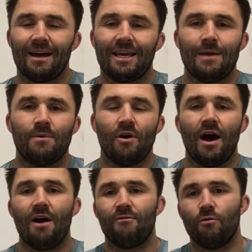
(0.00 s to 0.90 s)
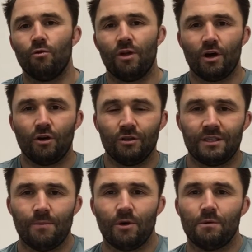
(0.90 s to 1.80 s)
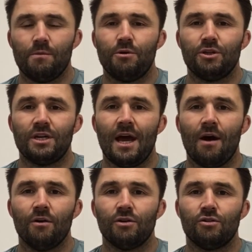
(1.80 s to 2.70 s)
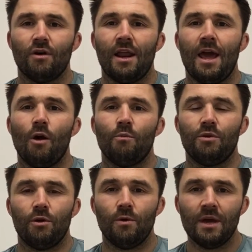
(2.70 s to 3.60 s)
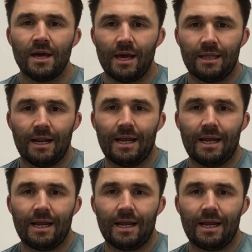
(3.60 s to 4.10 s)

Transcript: keep an eye out for all the content we're gonna be pushing out to try and help you in the